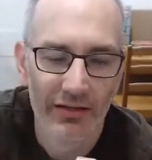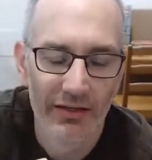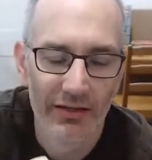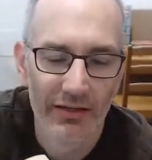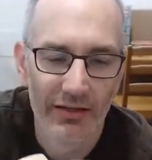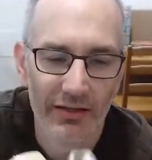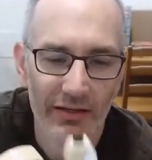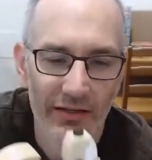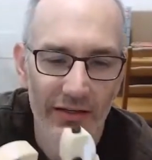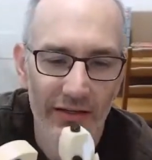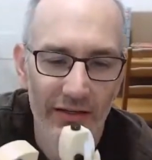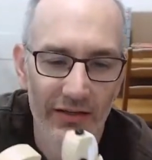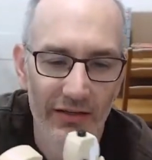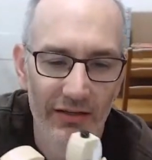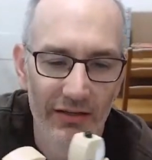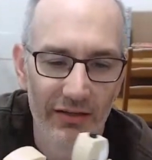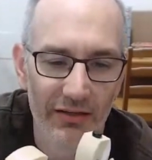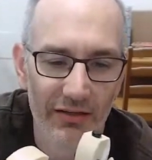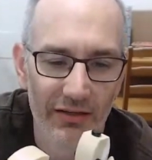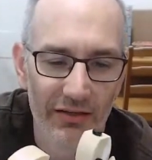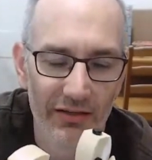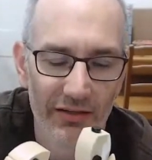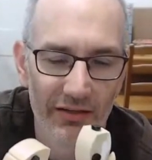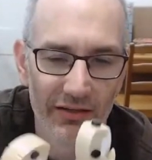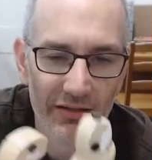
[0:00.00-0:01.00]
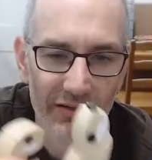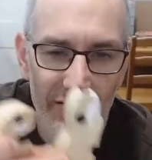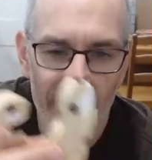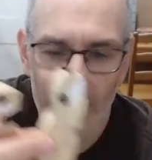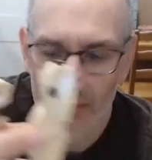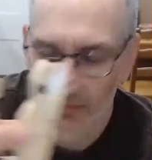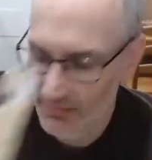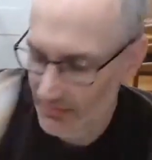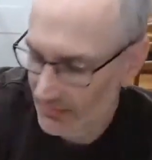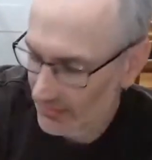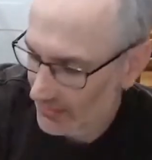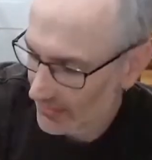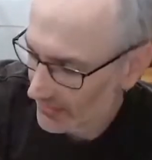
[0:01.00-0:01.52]
And
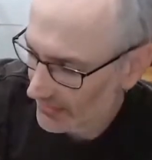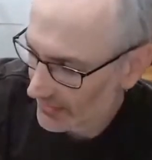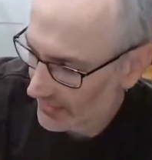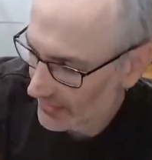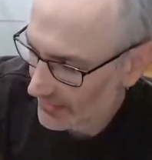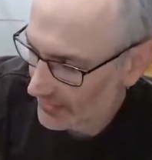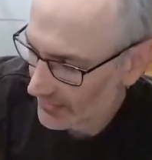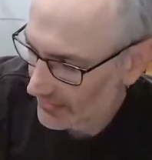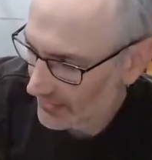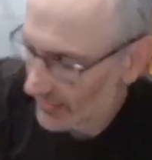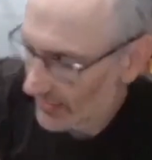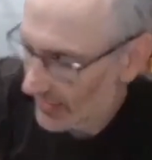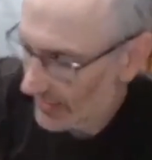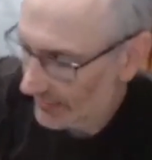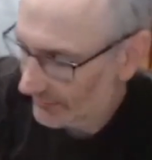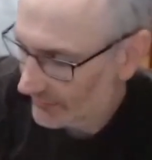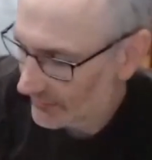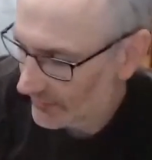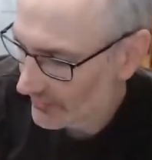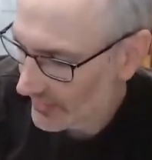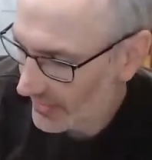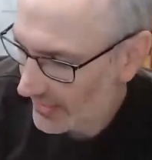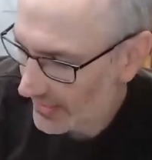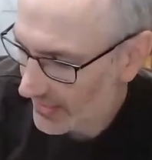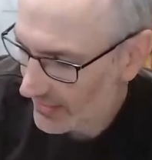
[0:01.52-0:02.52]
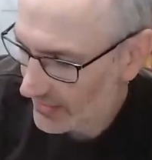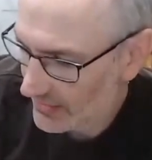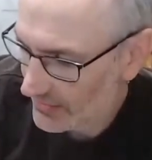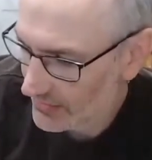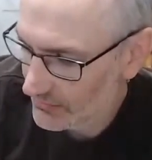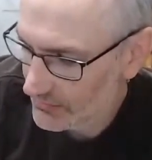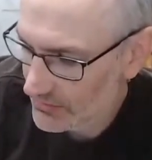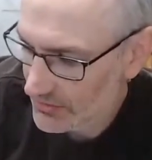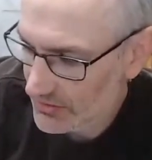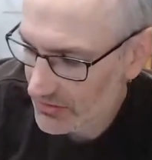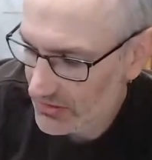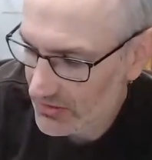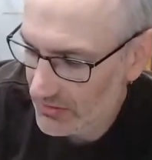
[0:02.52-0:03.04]
then after that, it
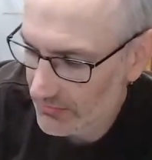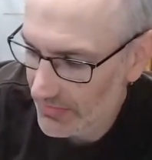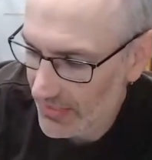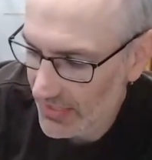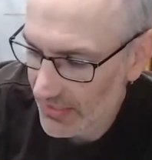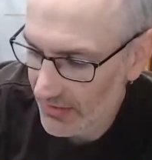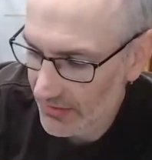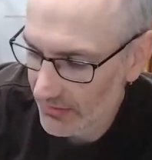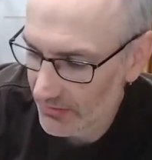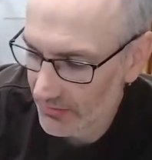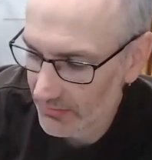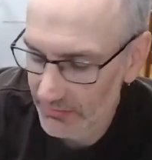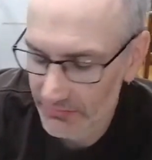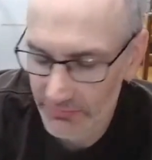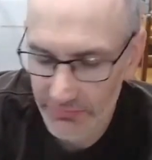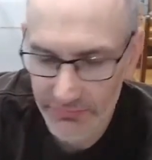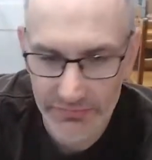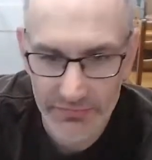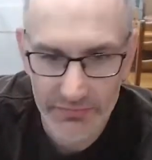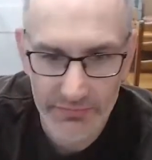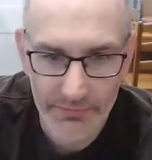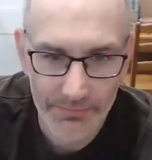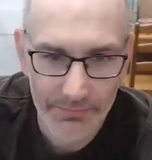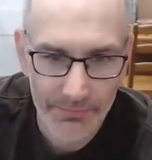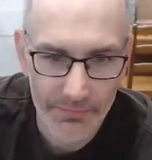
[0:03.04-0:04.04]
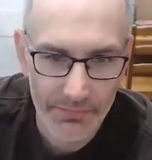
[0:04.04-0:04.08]
was just a matter of,